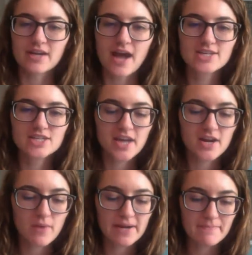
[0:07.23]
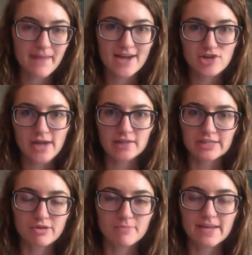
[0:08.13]
I just kind of wanted to backtrack a
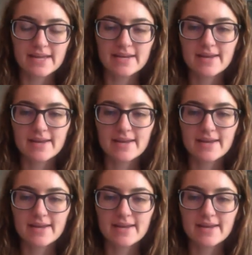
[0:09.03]
little bit.